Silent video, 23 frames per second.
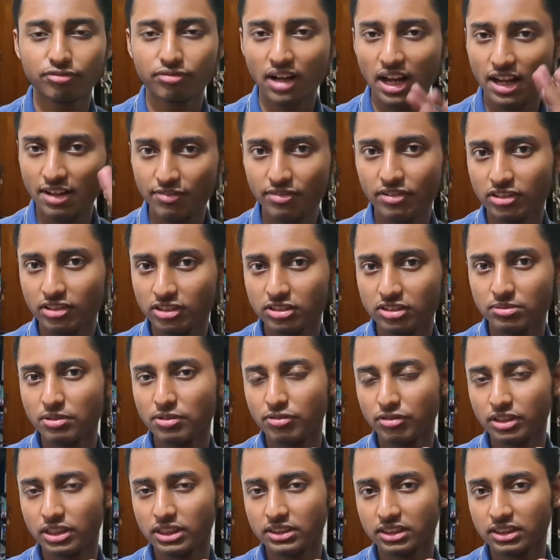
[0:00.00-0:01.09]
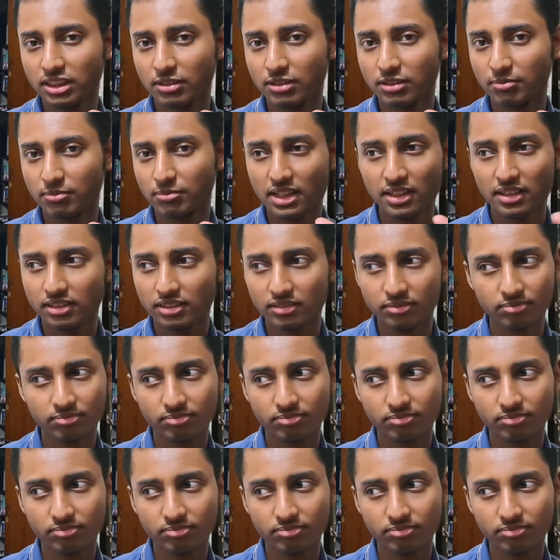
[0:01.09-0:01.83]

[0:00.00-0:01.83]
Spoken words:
5 hours.